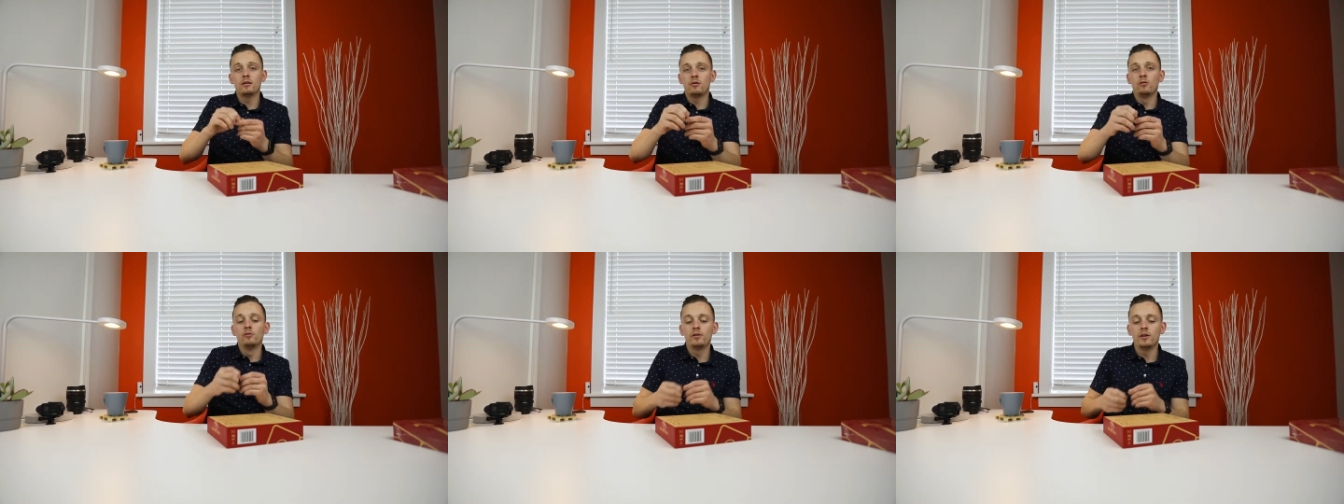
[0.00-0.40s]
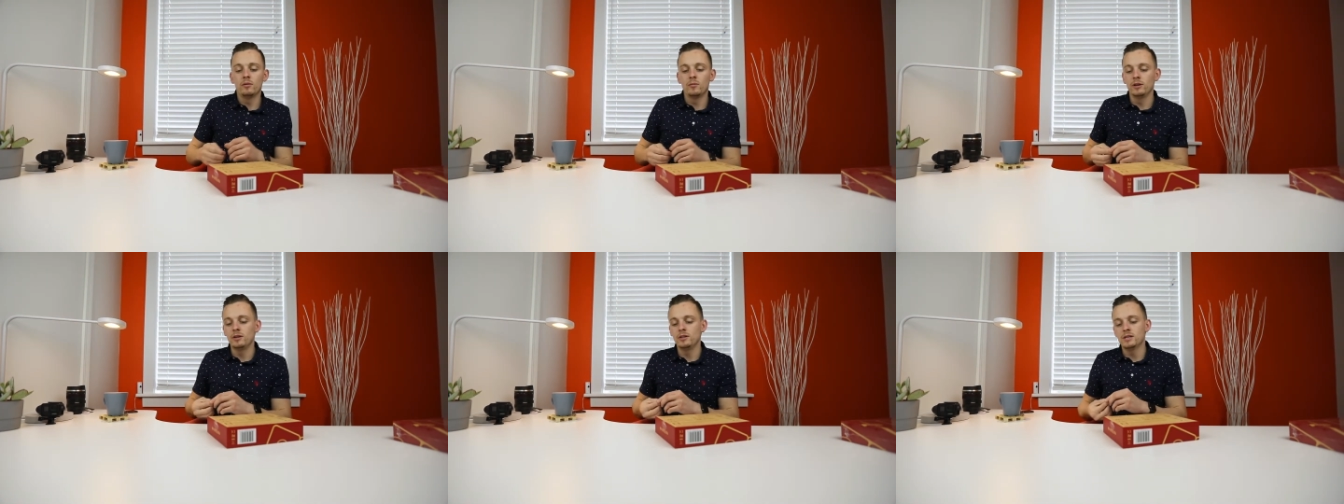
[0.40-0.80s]
cool thing
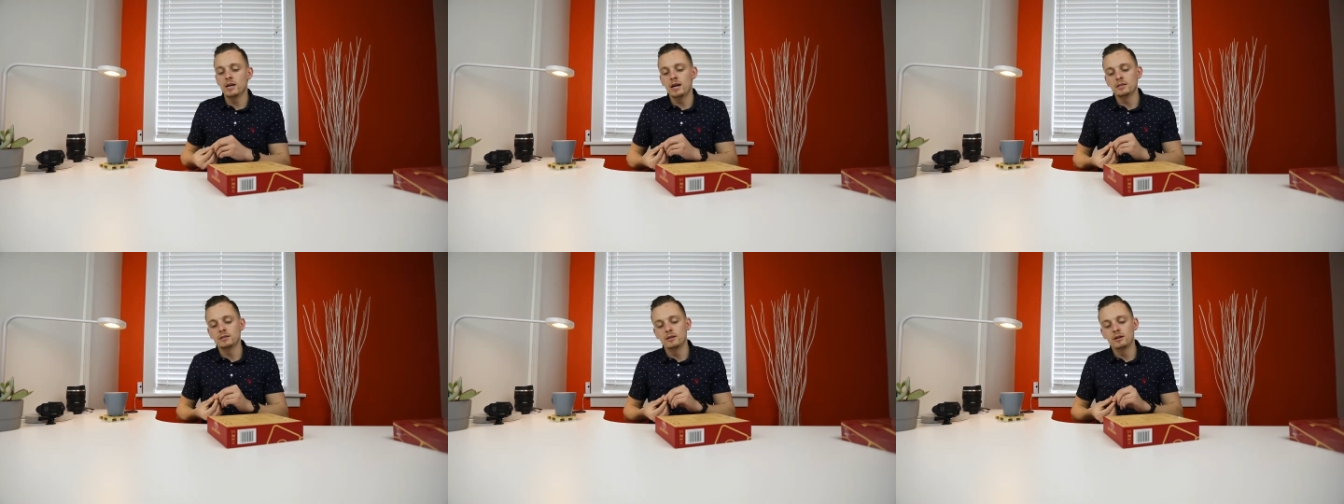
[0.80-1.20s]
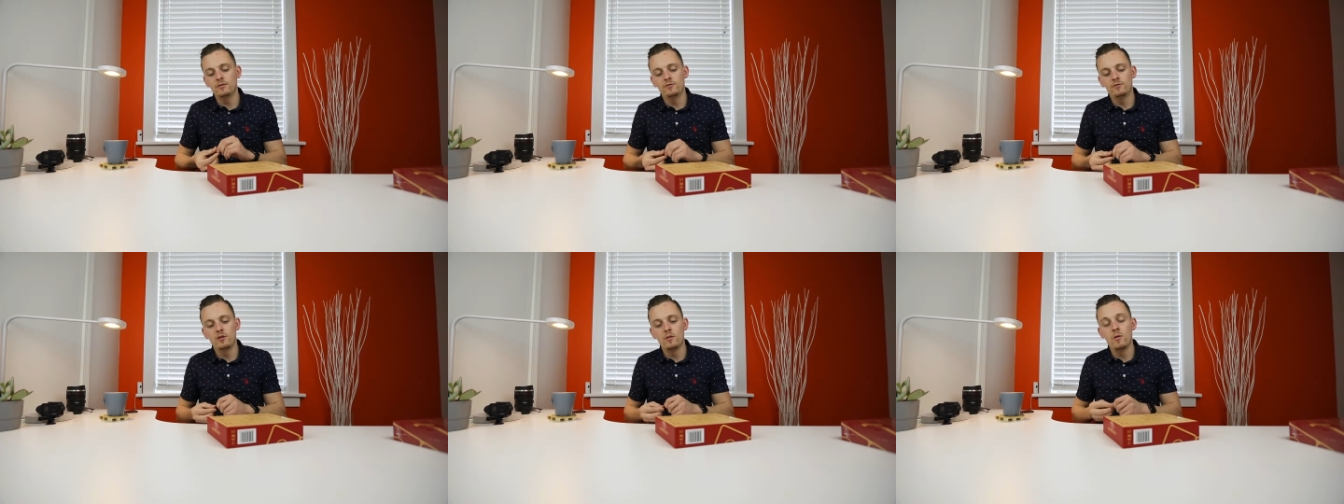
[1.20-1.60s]
about these guys,
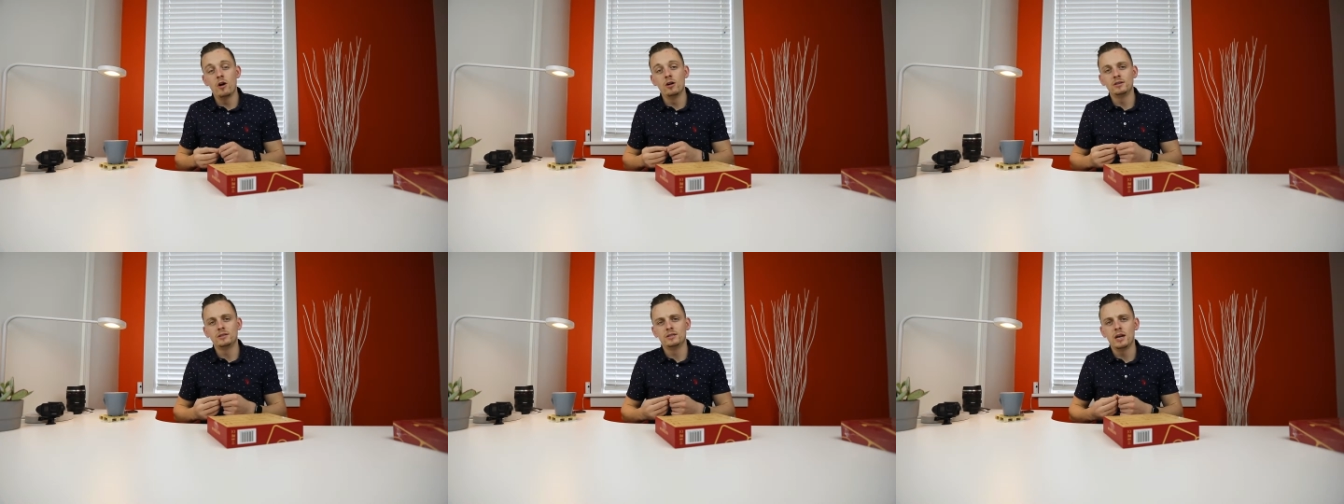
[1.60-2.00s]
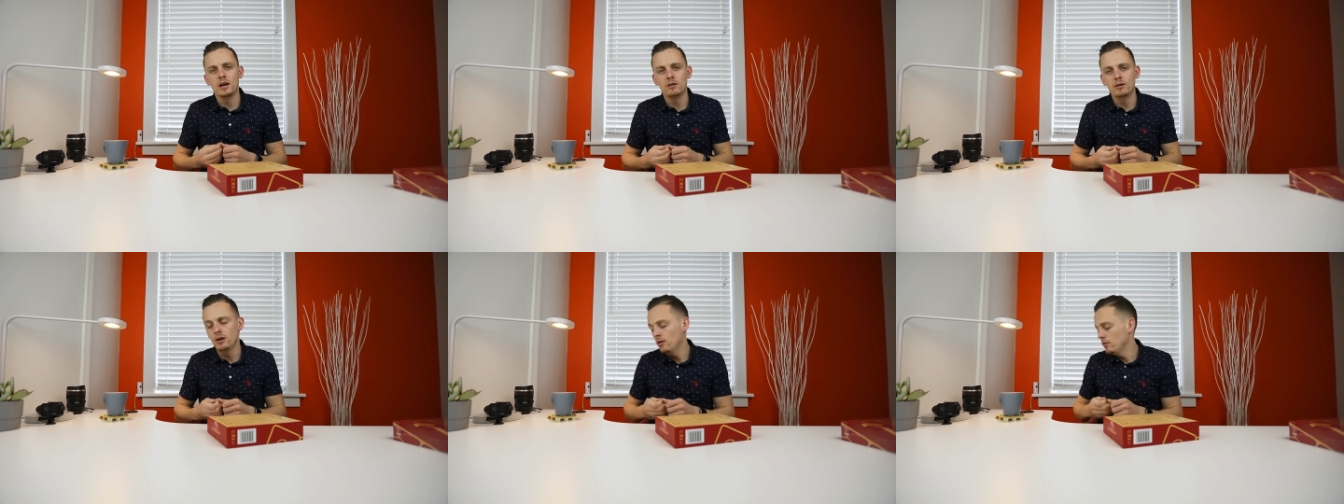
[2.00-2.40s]
they're from
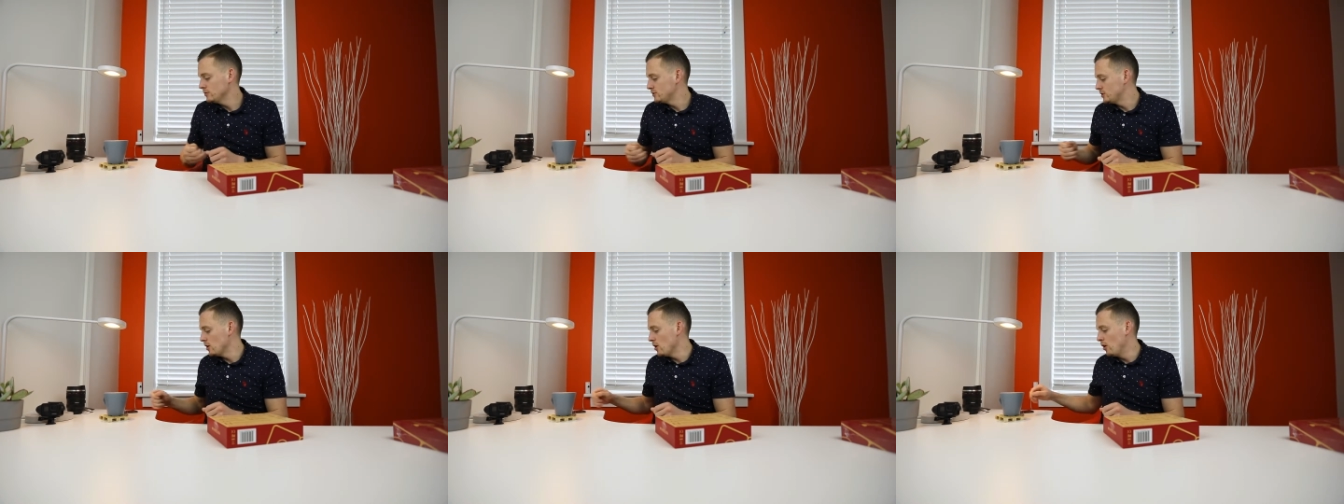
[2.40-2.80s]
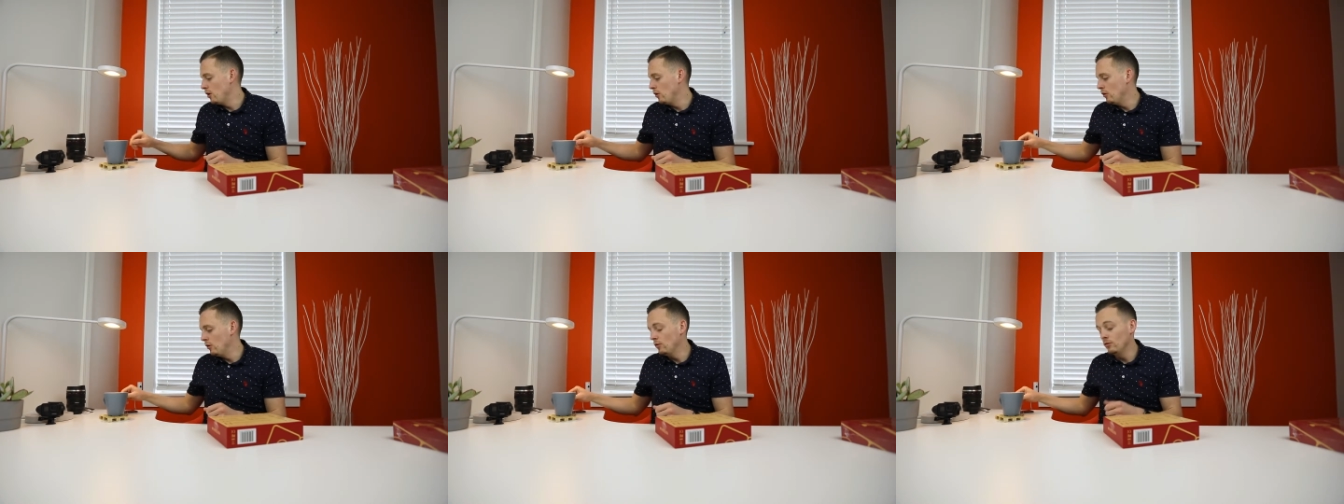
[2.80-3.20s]
Ontario,
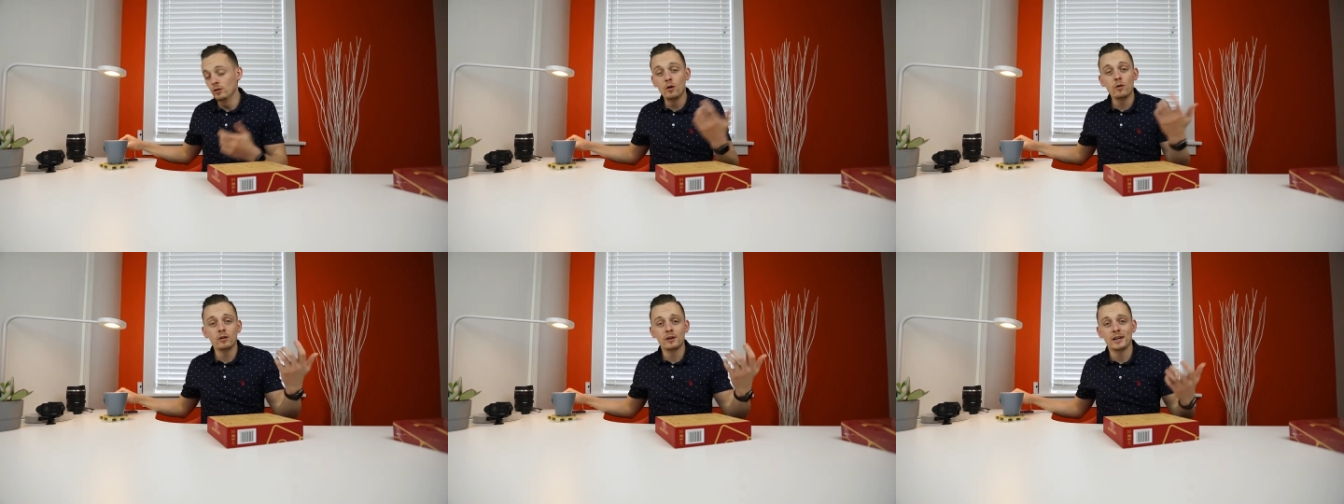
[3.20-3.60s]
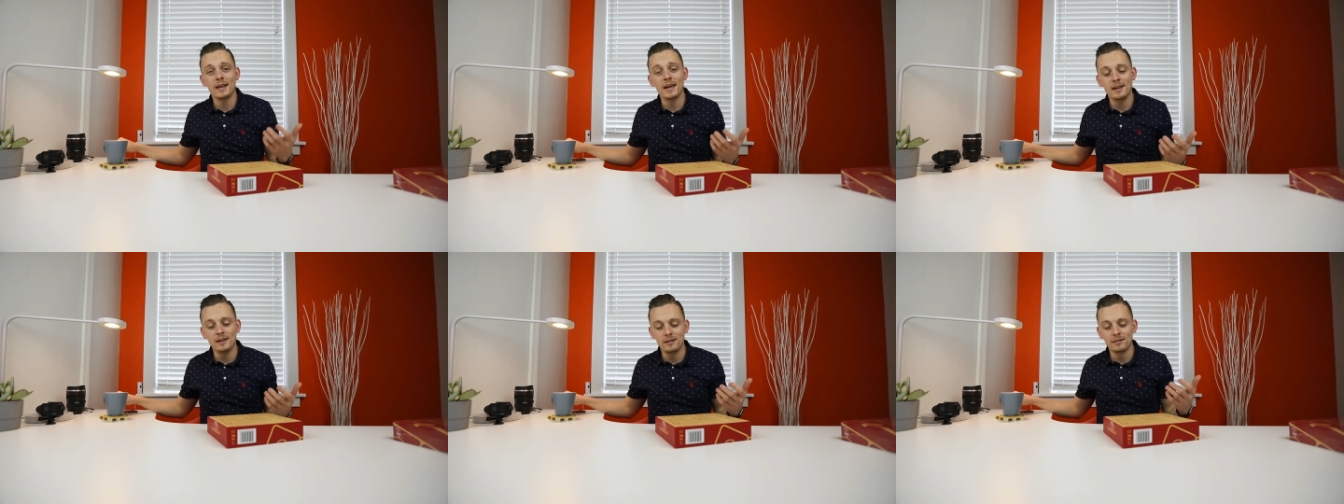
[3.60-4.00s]
so local
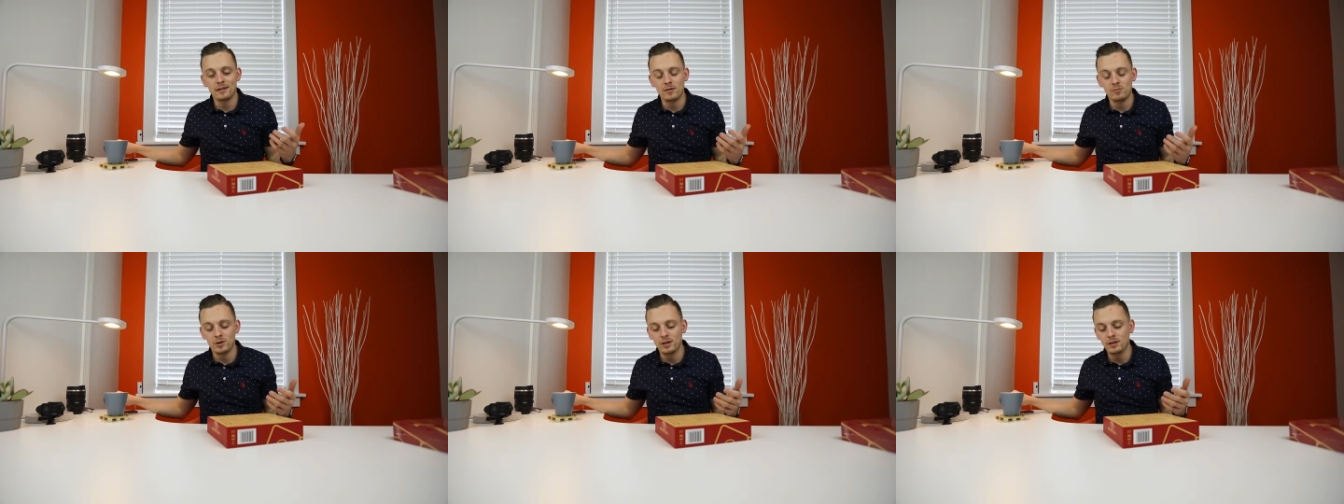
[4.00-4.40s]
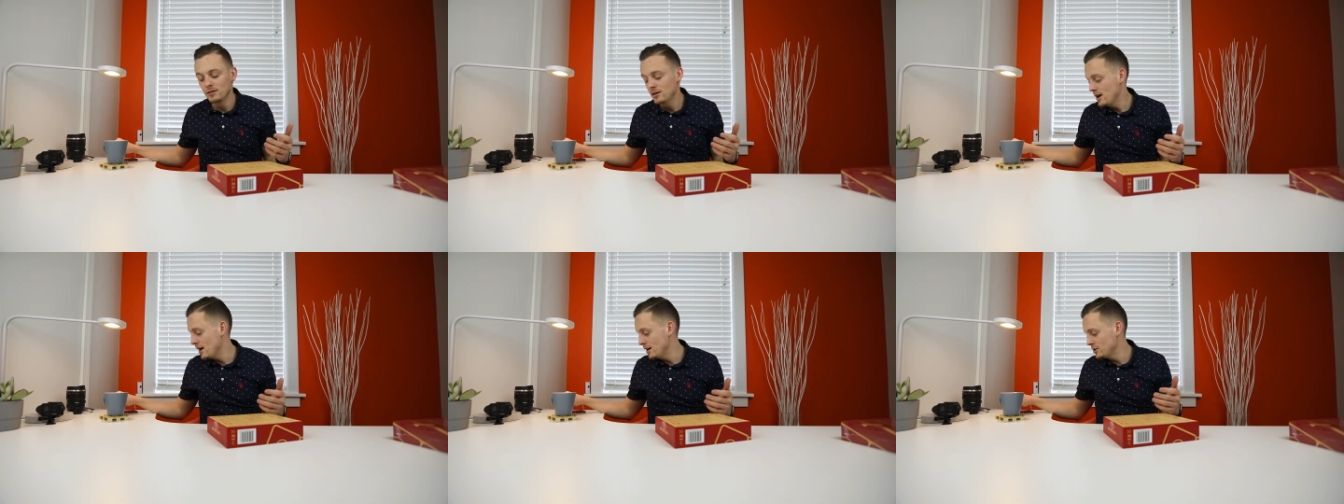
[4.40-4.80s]
Canadian company,
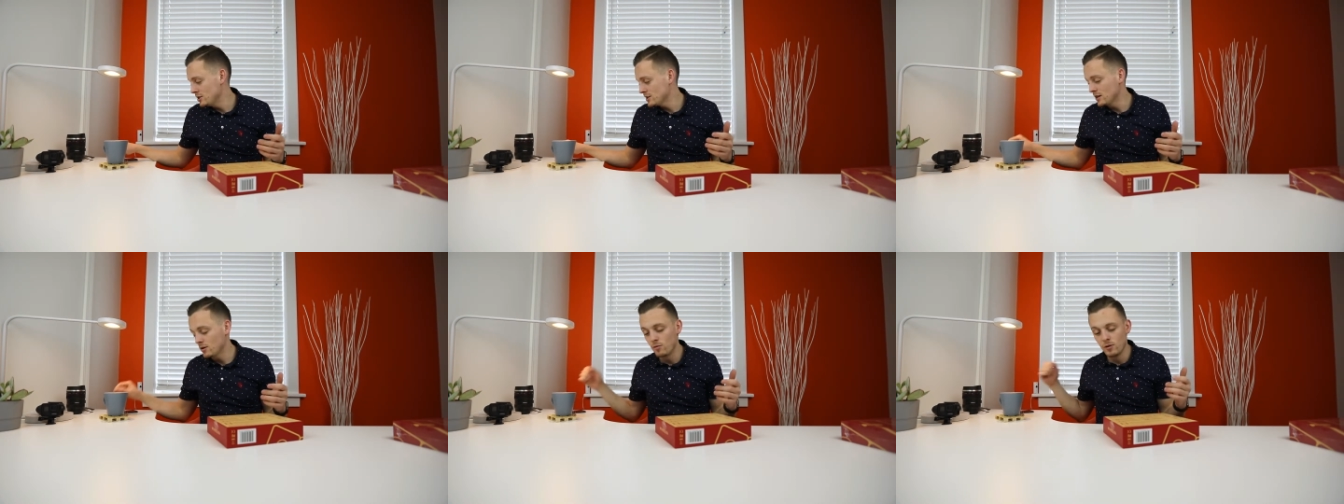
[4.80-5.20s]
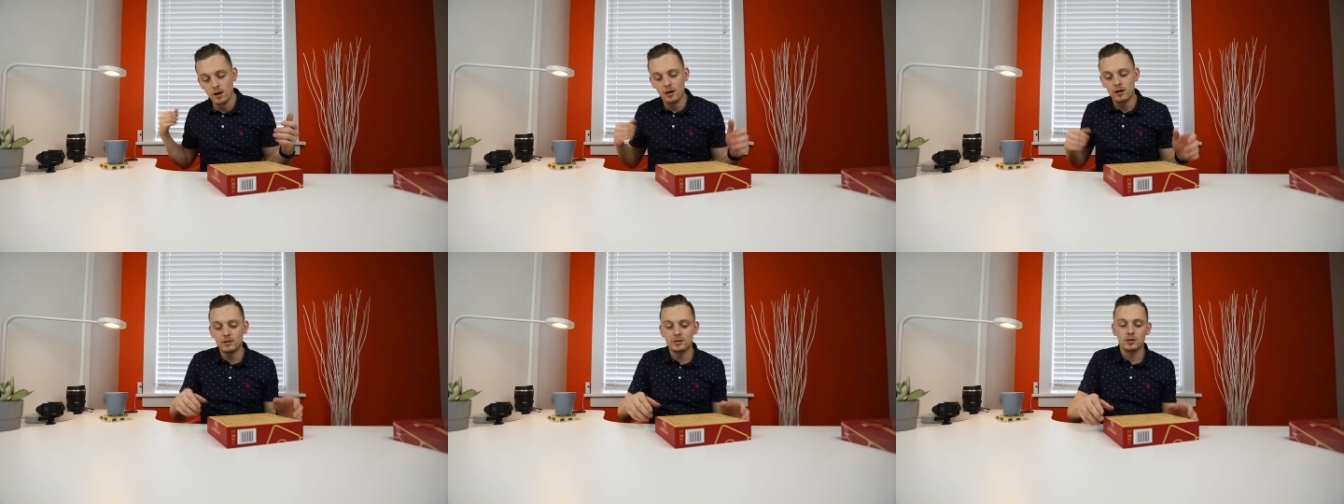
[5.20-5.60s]
just like we are.